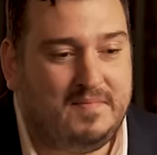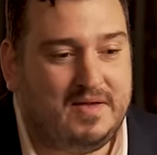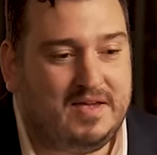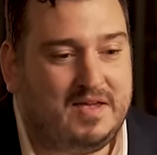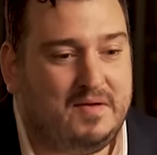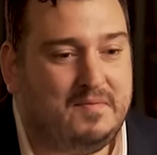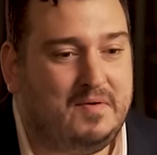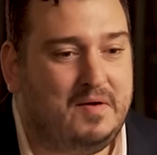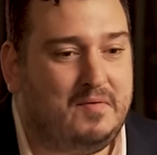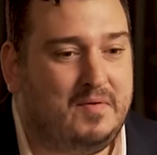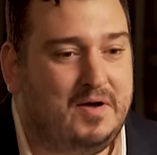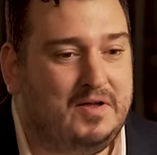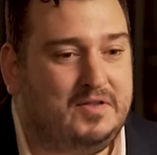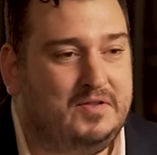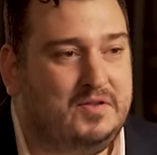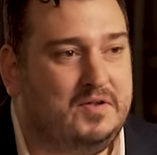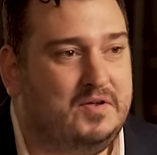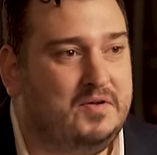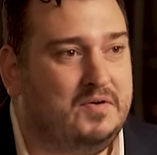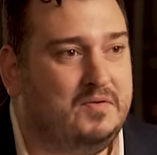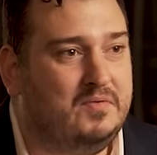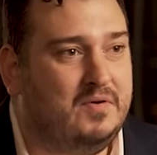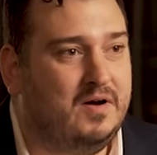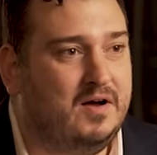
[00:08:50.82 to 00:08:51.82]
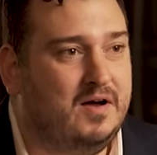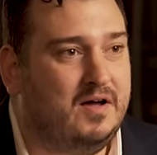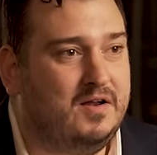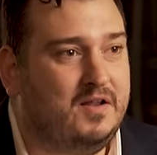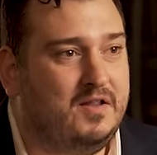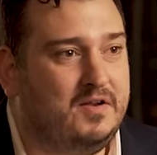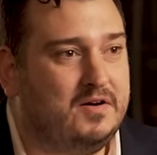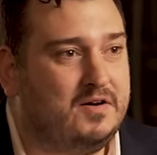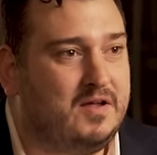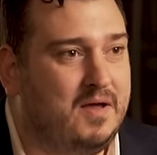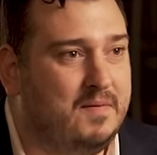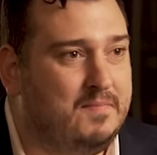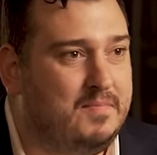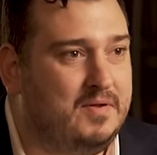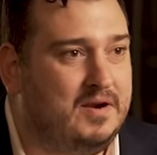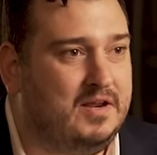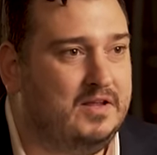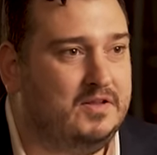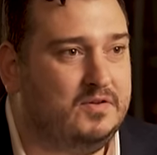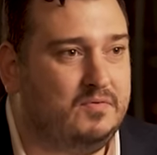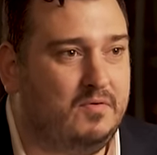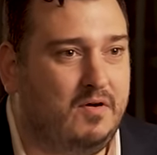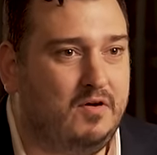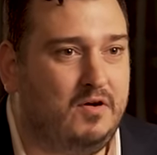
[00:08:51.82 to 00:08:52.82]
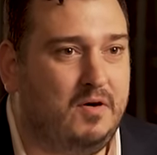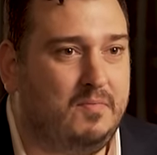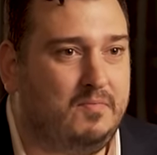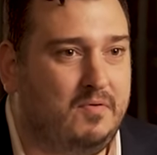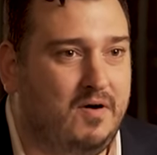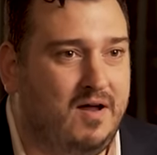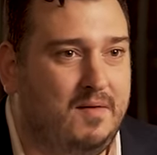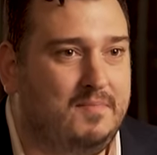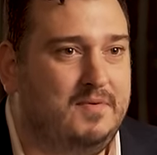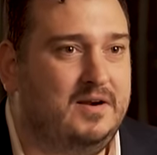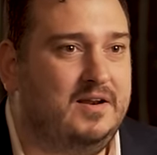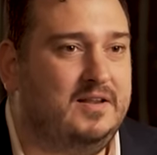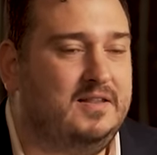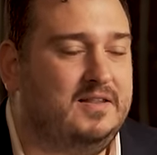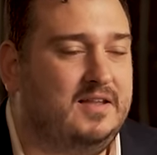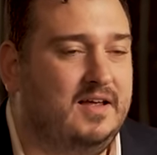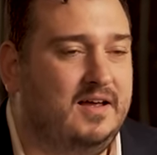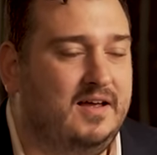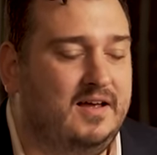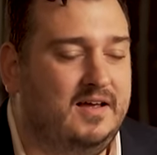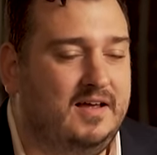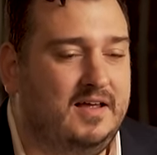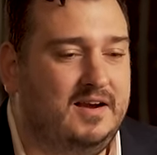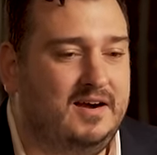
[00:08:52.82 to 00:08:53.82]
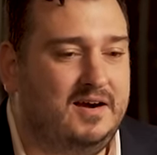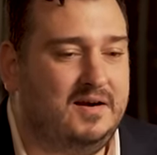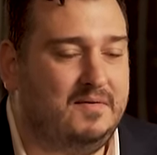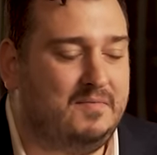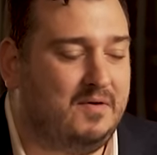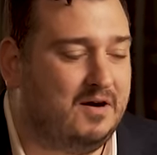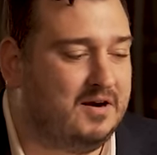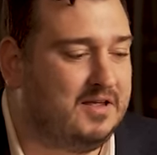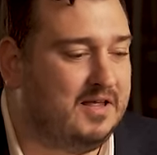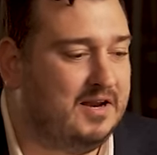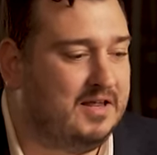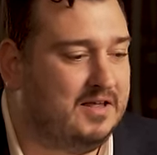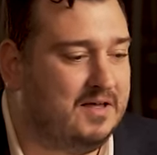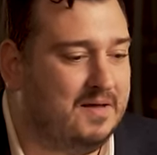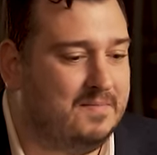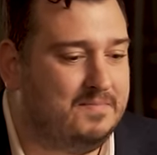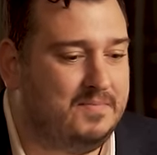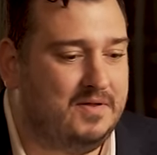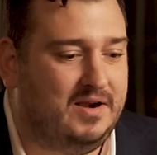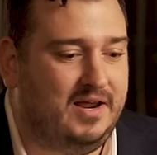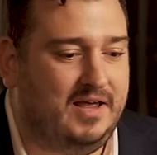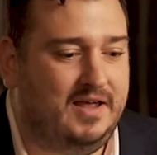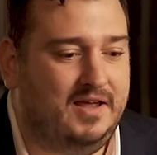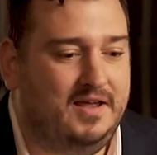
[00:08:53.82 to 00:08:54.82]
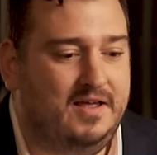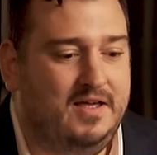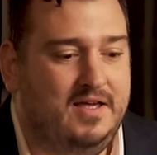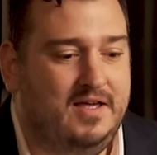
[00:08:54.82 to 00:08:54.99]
making my way to another company in Toronto, a prominent internet marketing company.